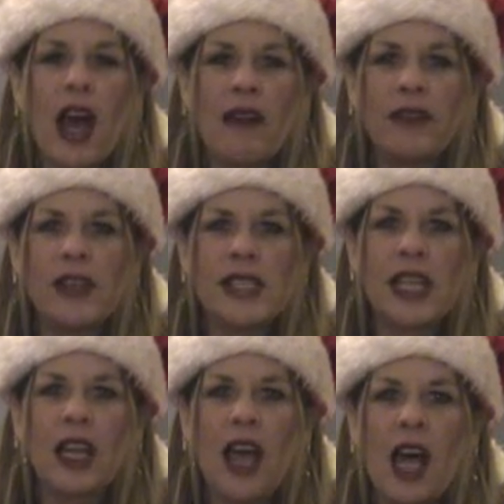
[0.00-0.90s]
offers
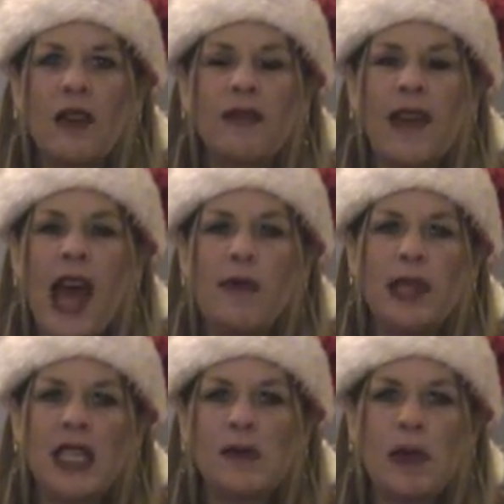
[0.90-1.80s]
and a lot of
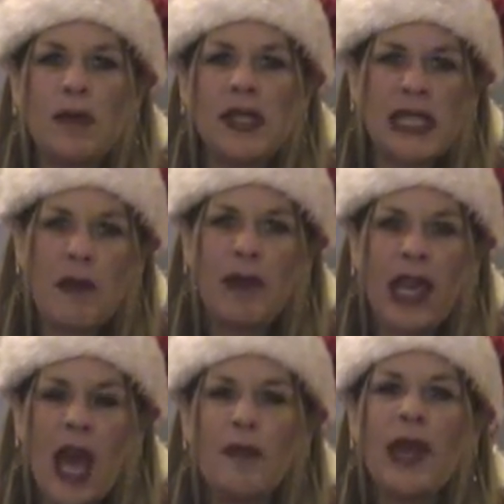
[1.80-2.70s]
fabulous people
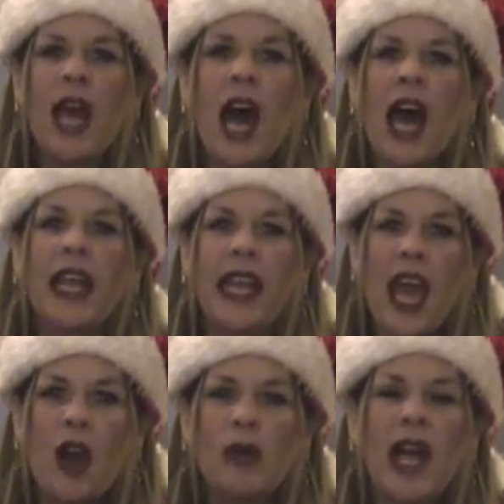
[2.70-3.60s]
stepping up, I
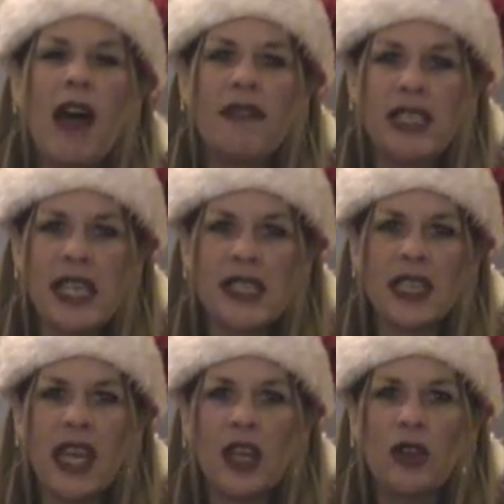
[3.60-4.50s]
now will have a
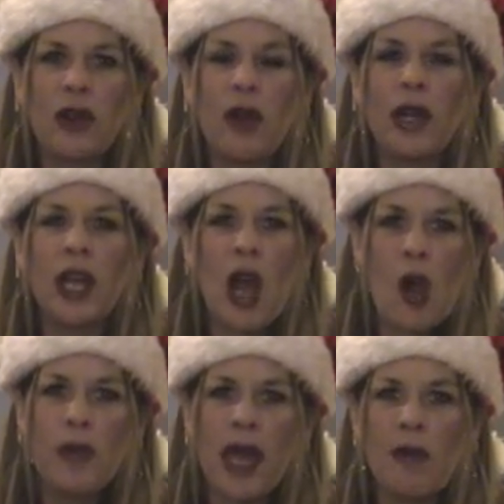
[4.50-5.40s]
designated grower, I
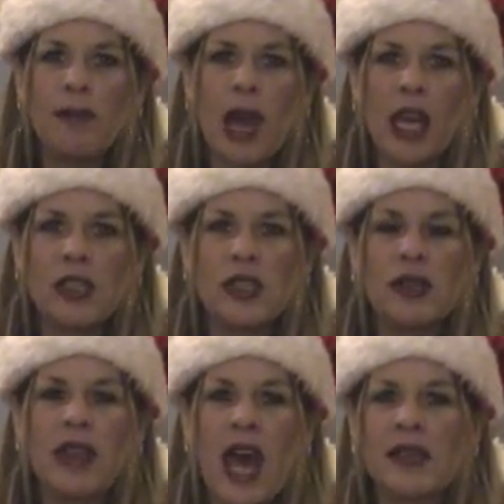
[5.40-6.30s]
hope, come March
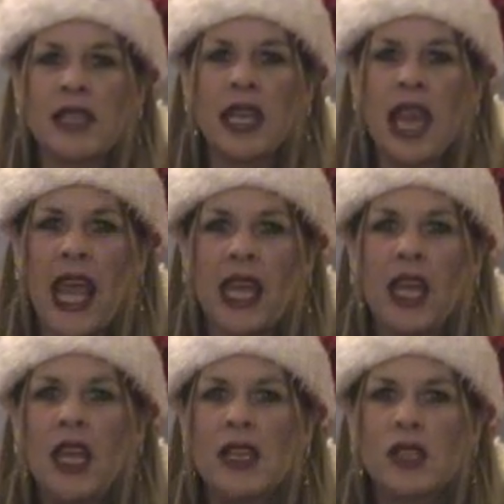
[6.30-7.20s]
2008.
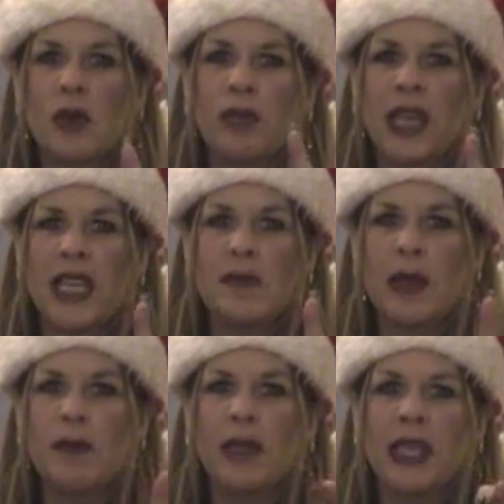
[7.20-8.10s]
So please,
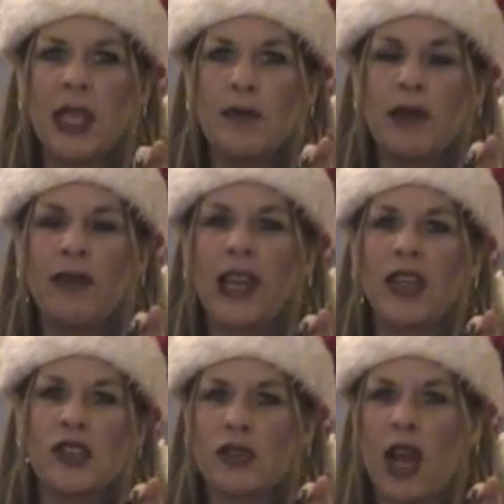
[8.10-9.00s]
people, keep your
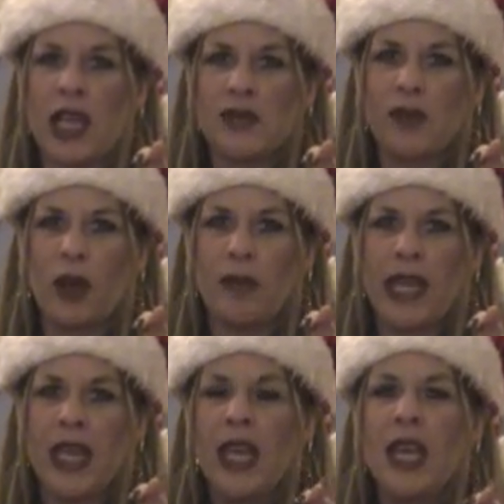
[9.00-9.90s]
fingers crossed for
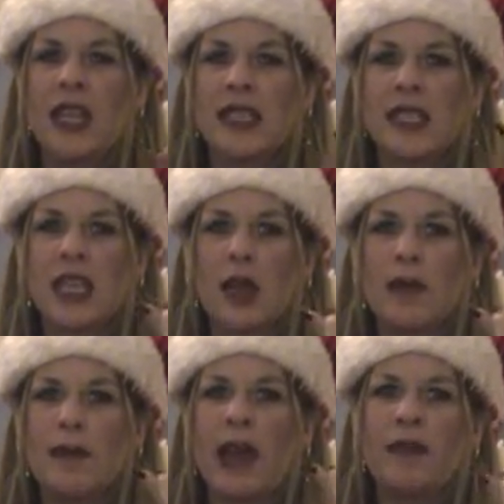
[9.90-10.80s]
me. This is going to
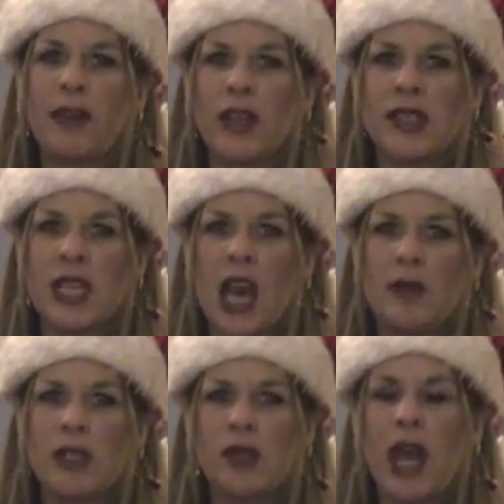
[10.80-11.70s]
be my first
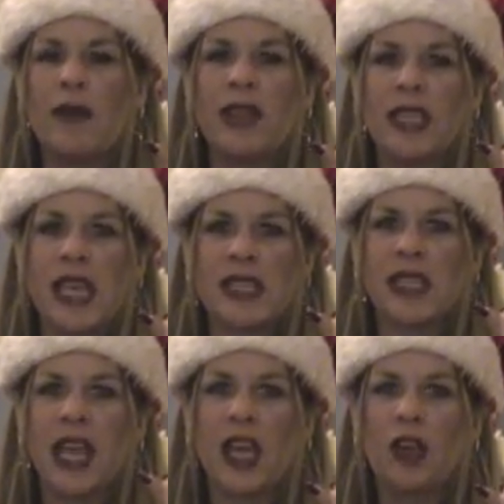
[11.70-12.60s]
time to try with a
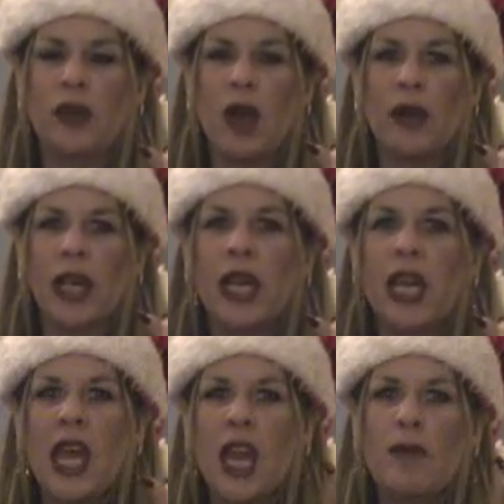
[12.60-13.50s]
designated grower,
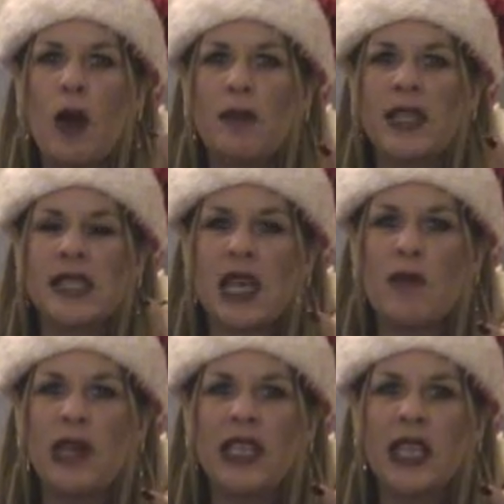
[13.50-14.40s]
and I'm hoping
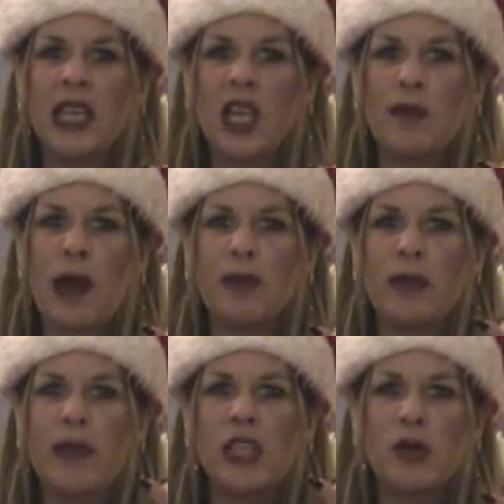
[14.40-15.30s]
somebody can keep up
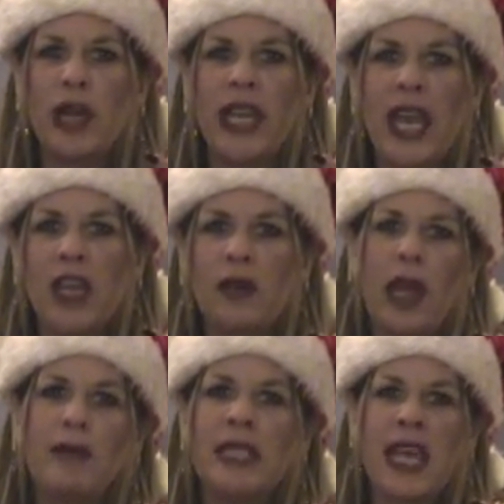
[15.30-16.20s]
with my 28
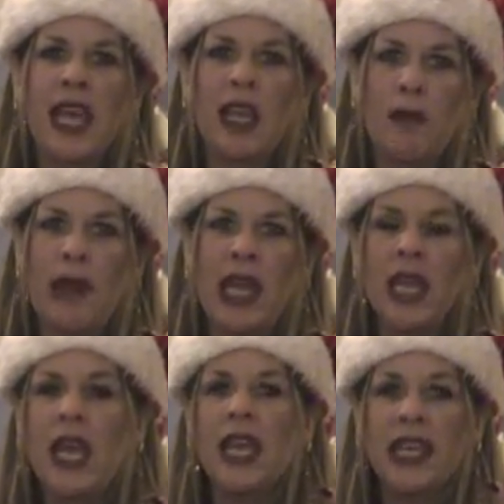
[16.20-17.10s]
gram a day limit.
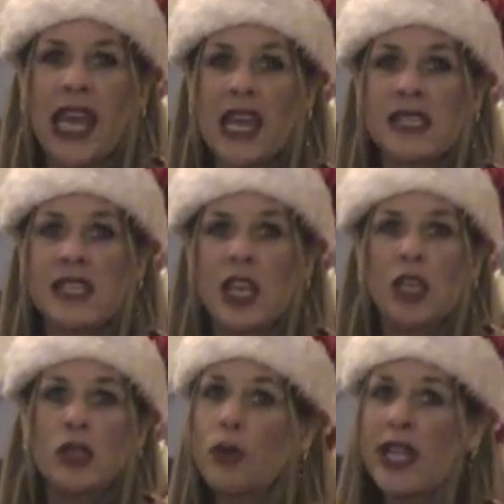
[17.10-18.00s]
Yes,
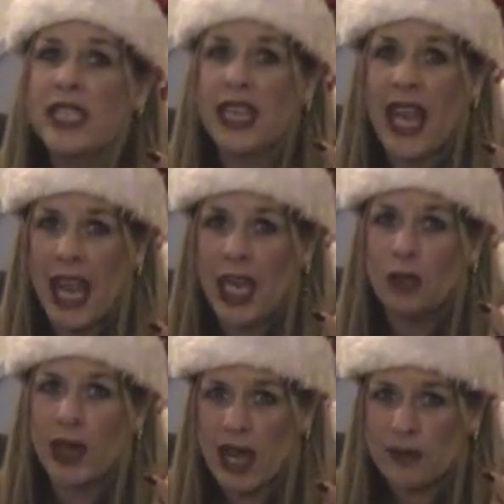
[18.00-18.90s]

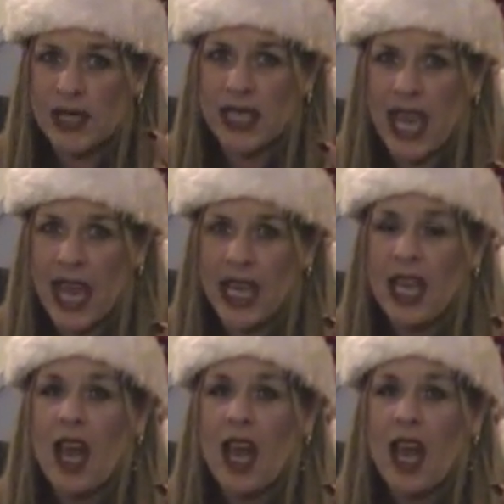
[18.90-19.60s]
28 grams a day.